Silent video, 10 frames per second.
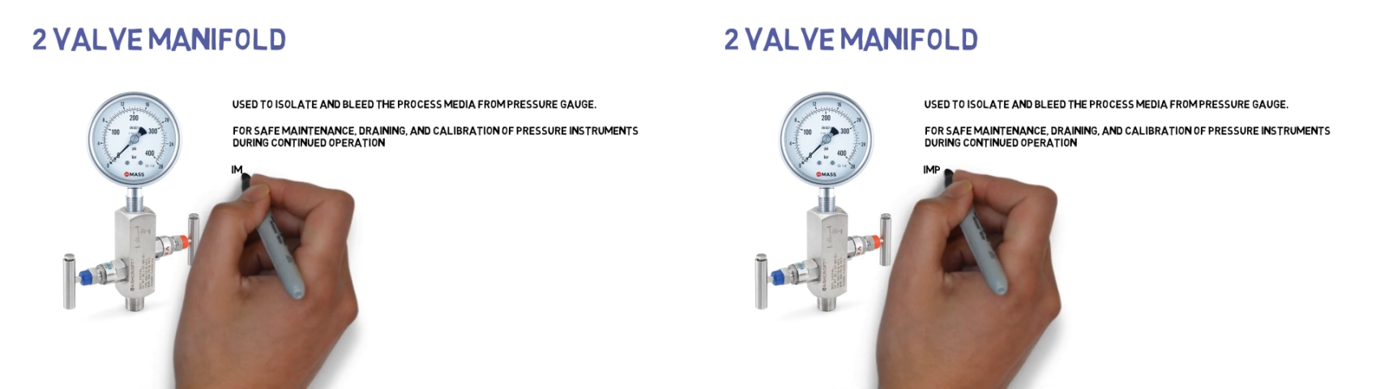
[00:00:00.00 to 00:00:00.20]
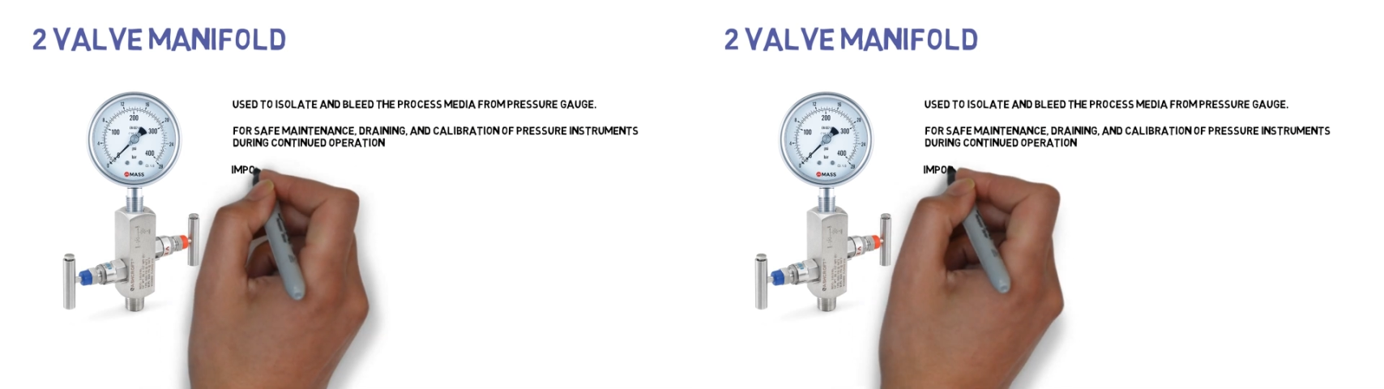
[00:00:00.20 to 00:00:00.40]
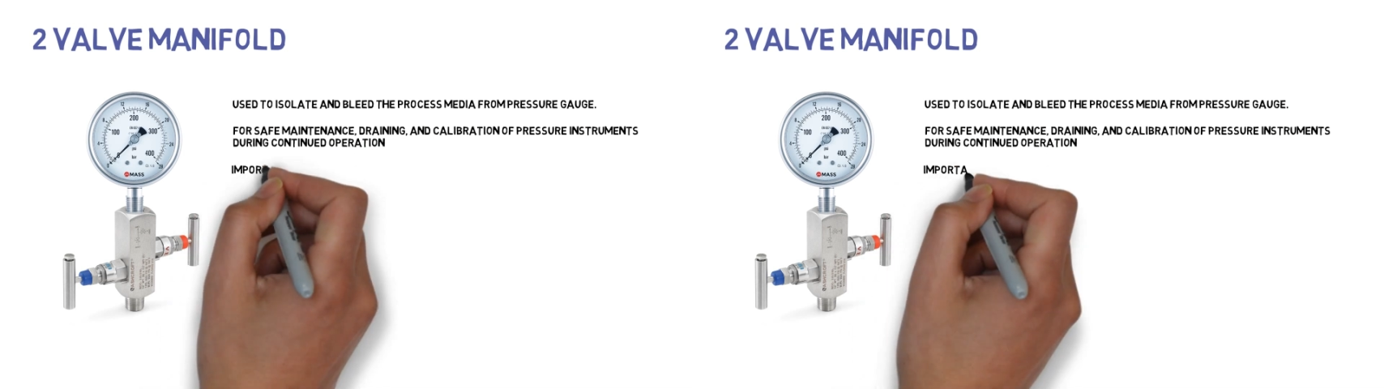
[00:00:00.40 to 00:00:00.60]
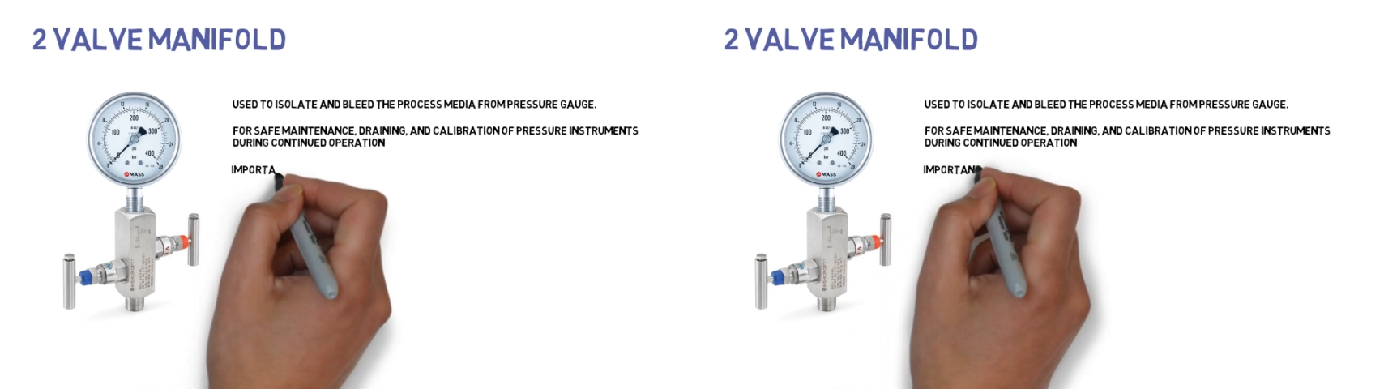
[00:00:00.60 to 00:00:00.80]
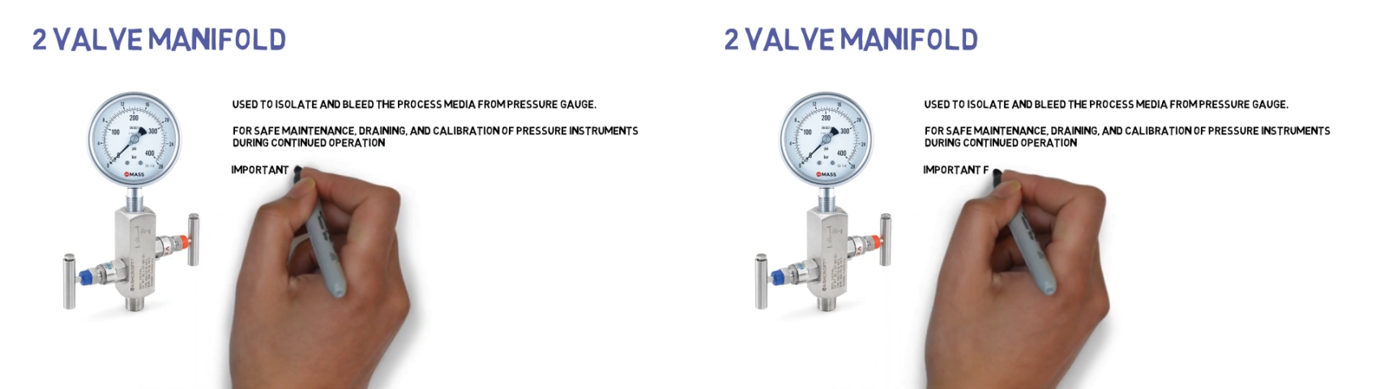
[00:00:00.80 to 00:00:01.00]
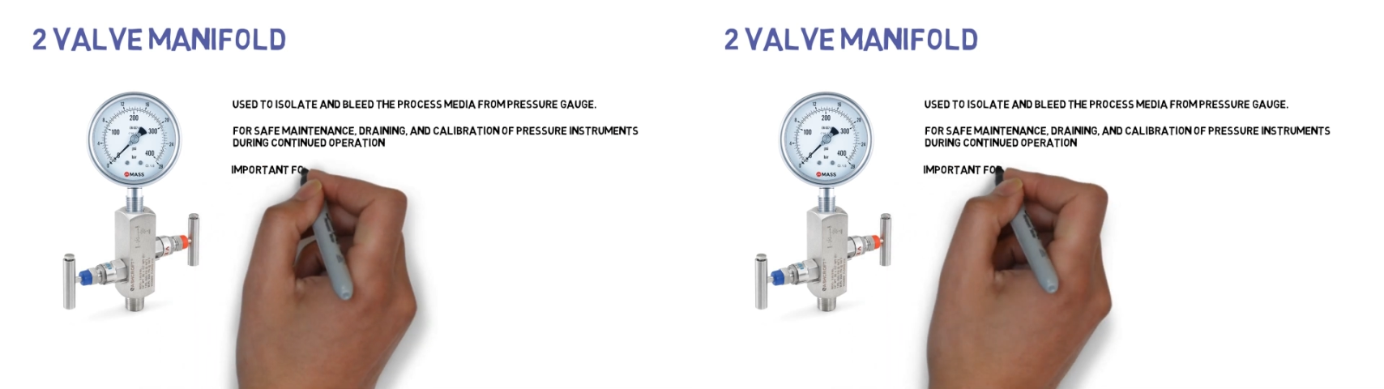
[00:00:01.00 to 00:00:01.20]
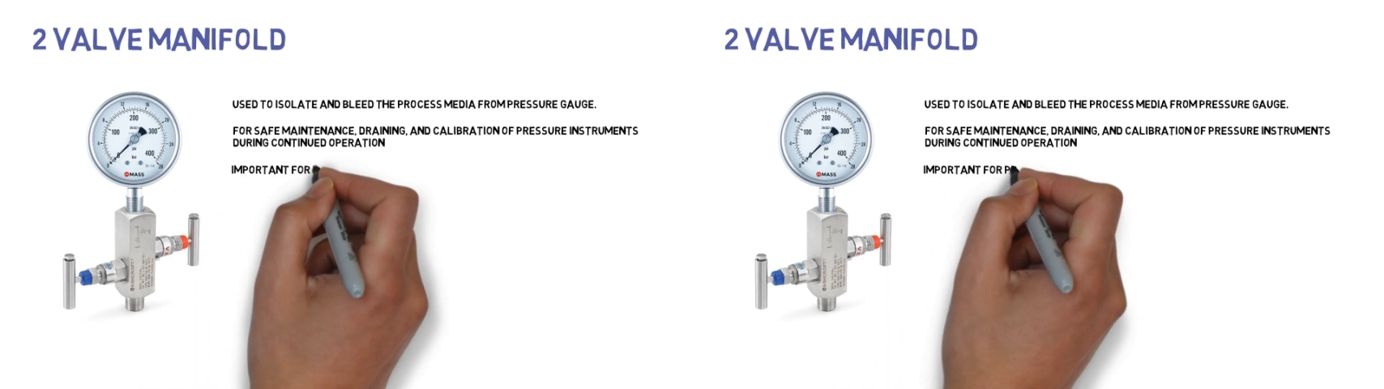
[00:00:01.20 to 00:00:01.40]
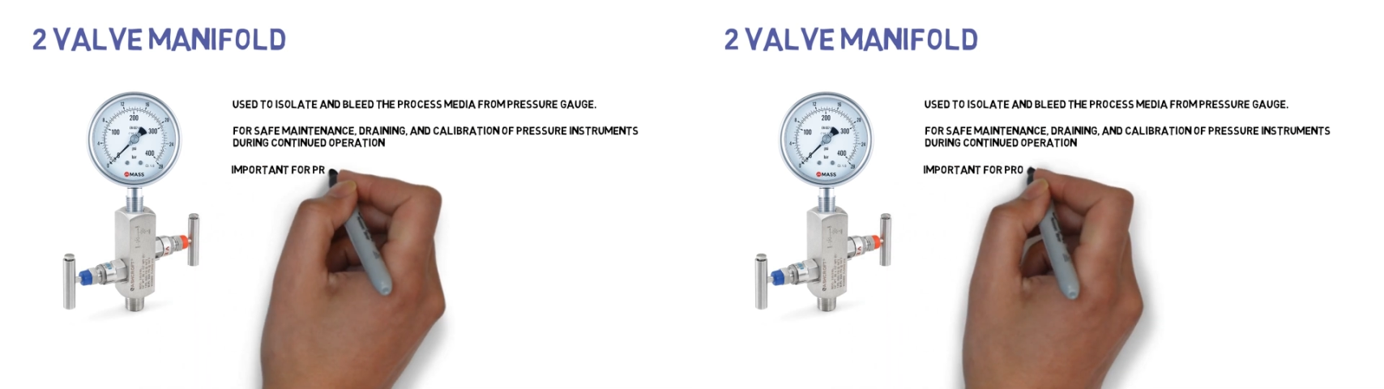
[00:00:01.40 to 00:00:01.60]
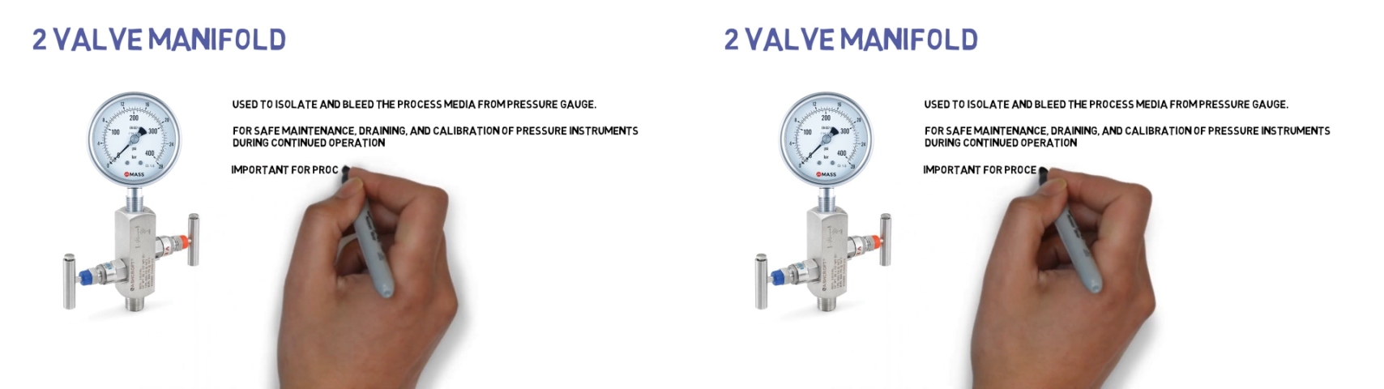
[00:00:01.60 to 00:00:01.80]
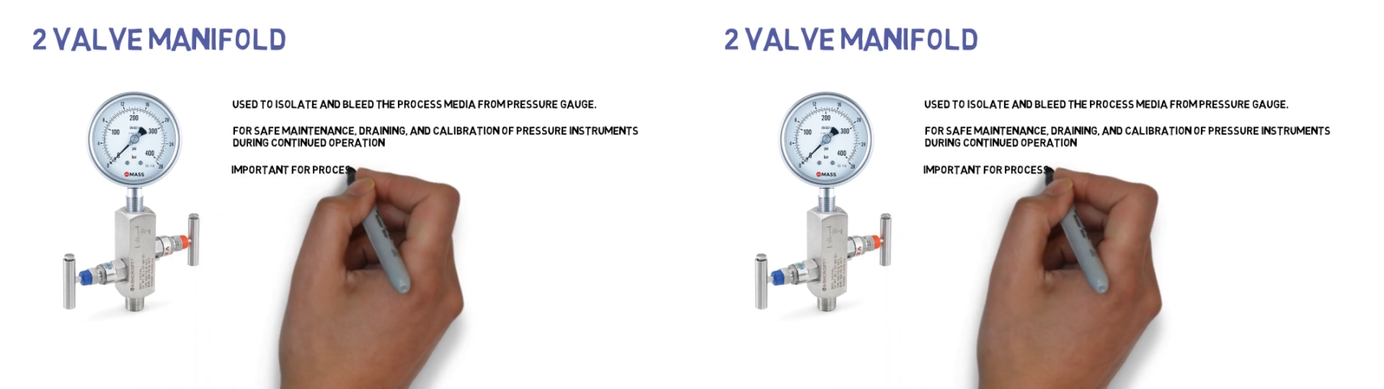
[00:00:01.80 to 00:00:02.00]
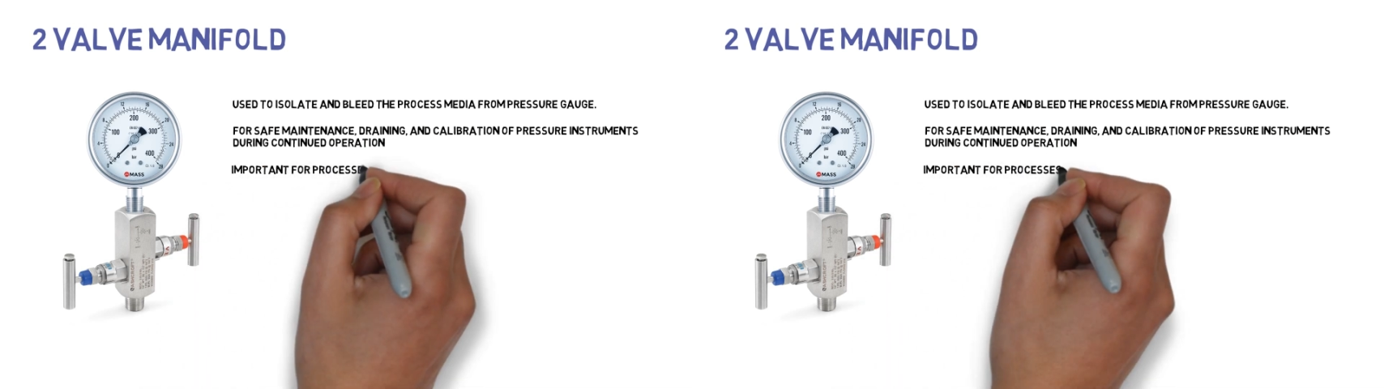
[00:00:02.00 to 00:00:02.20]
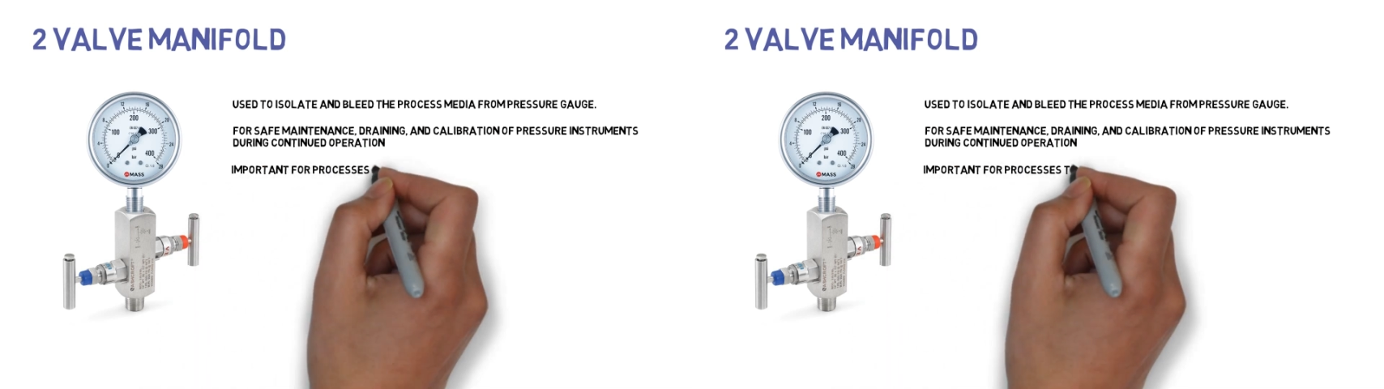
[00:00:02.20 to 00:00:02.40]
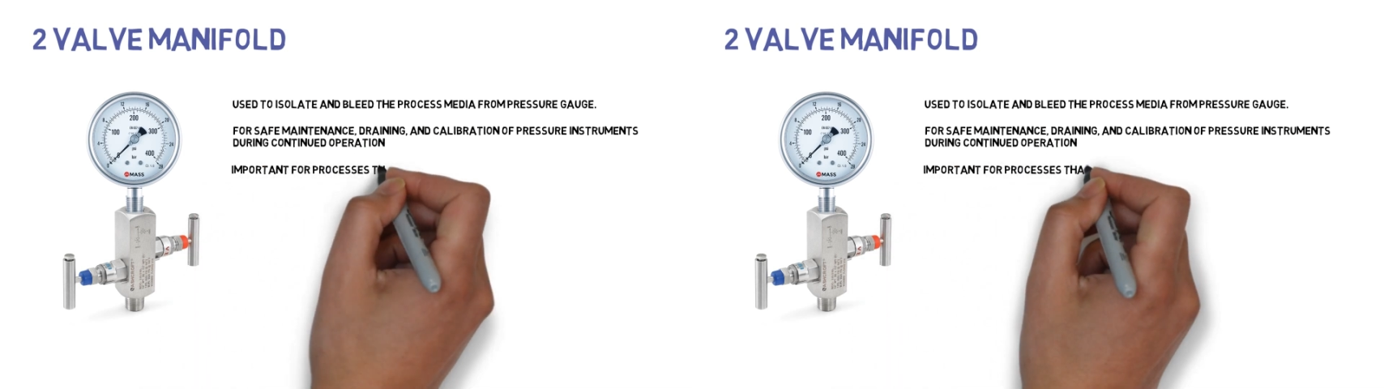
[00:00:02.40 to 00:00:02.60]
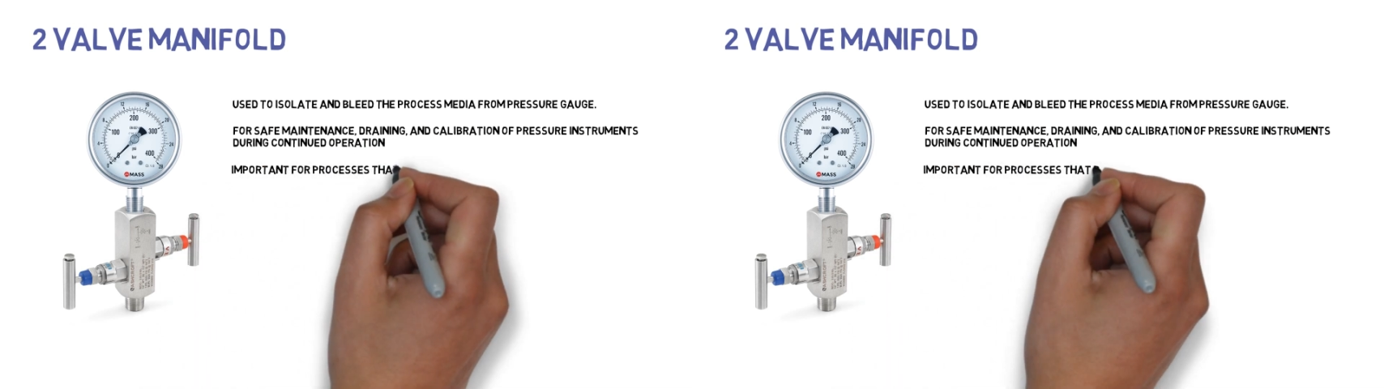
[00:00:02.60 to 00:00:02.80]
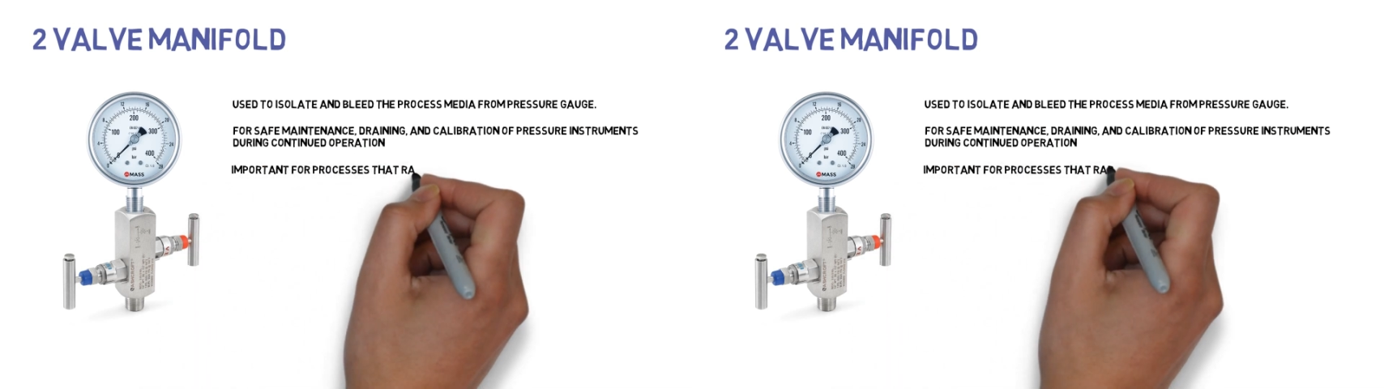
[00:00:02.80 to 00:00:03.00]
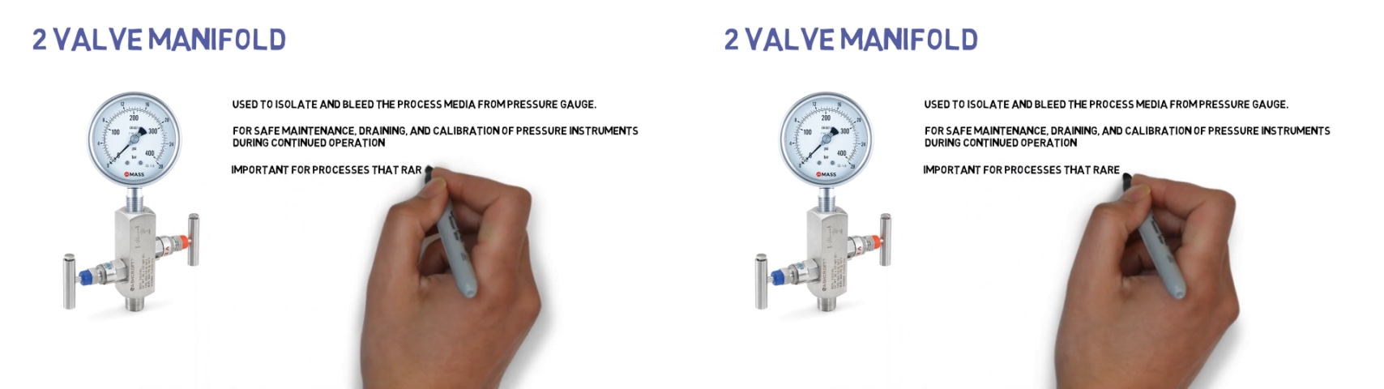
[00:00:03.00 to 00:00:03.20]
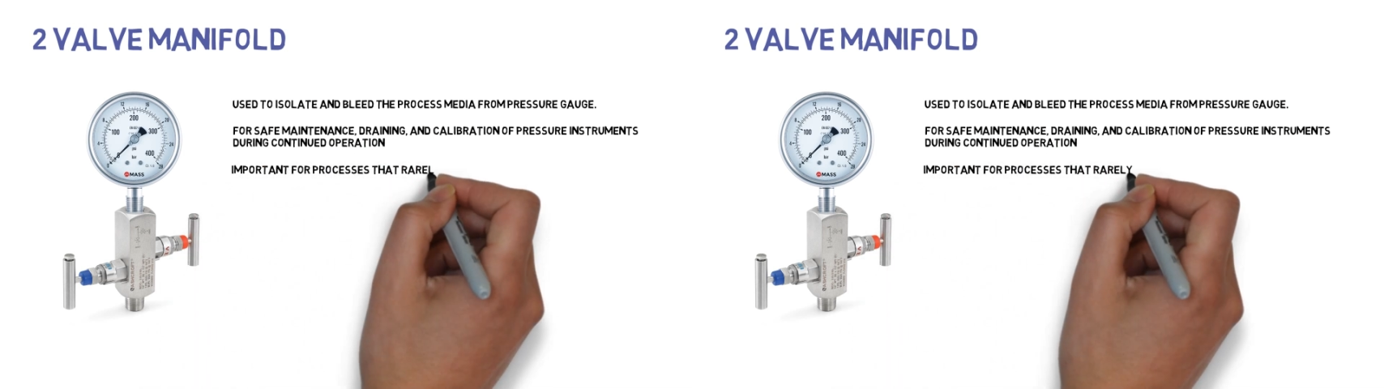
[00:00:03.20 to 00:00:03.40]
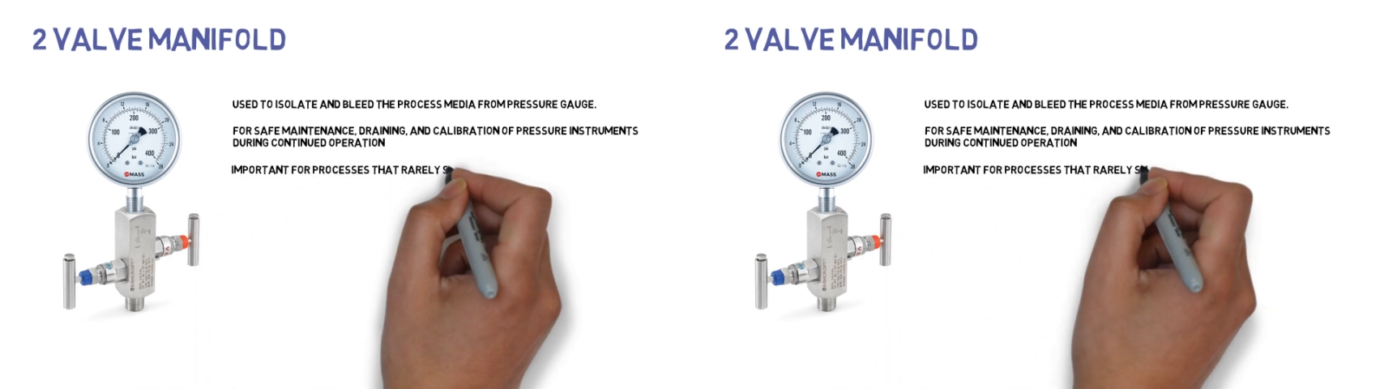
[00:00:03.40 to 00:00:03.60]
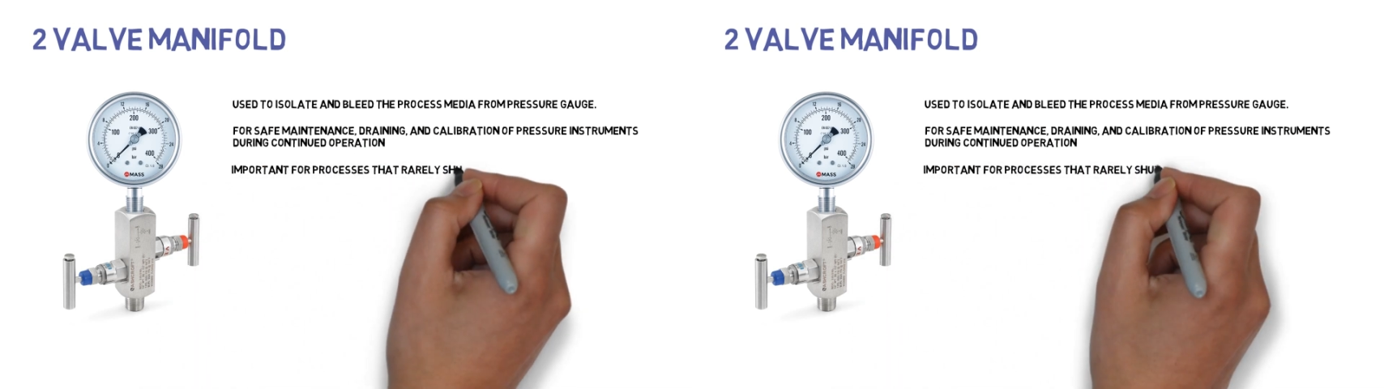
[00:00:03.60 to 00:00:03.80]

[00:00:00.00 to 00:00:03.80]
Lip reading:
Nobody's mouth can be seen.